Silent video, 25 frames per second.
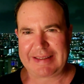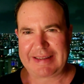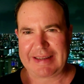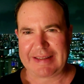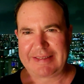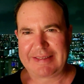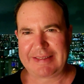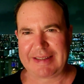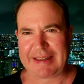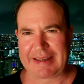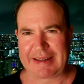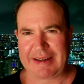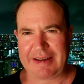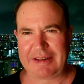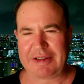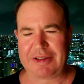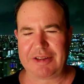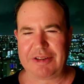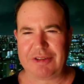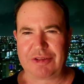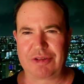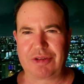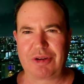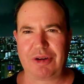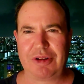gets like
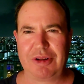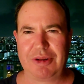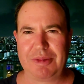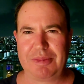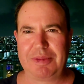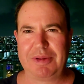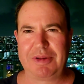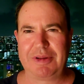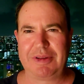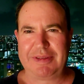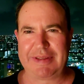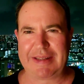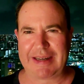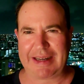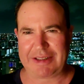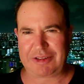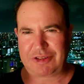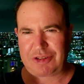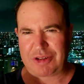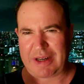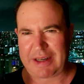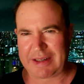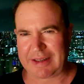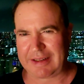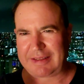uncontrollable, and then I
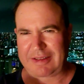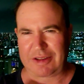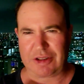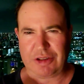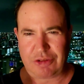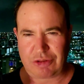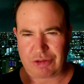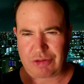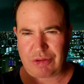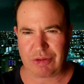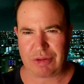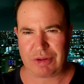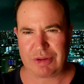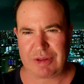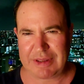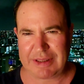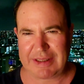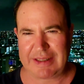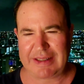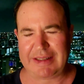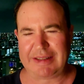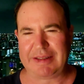try to control it,